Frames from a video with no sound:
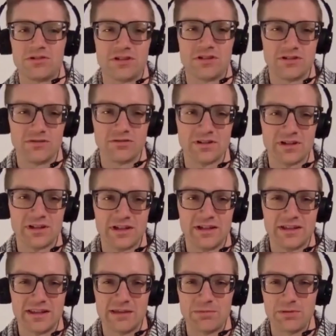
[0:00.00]
So
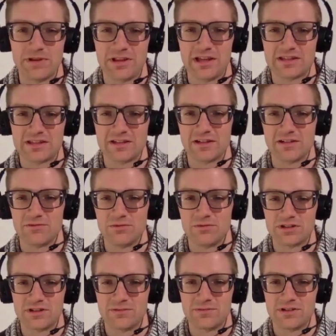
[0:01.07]
that'd be my last nugget of
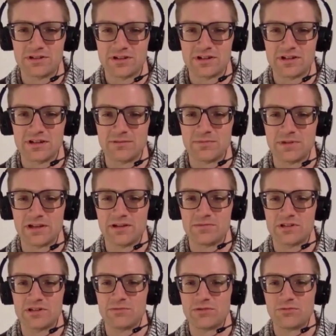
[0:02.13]
wisdom, is just
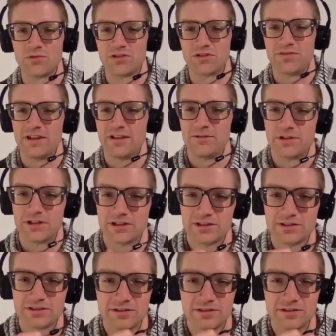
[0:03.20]
become someone worth following.